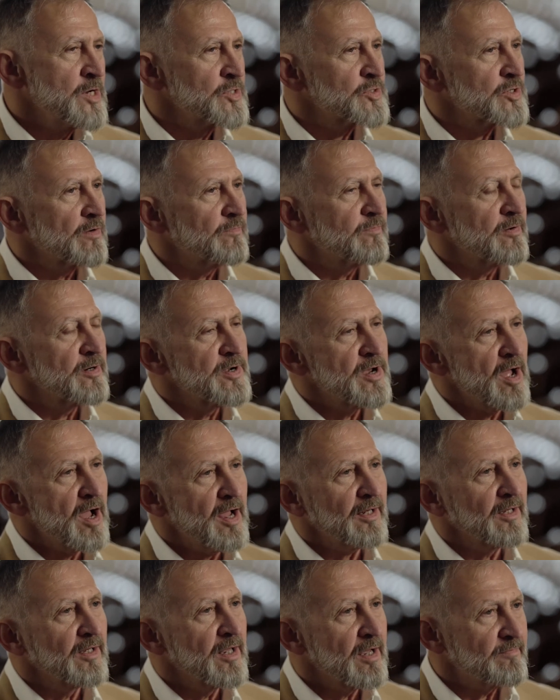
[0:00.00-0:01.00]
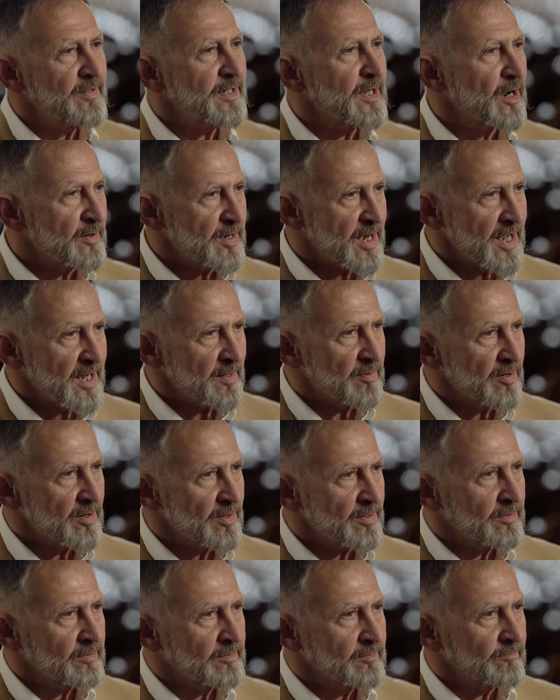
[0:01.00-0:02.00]
So if we're not loving our
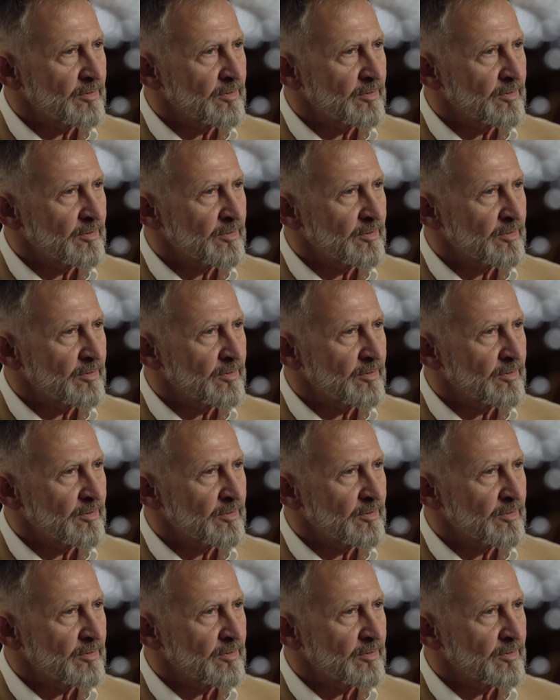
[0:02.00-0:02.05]
neighbor,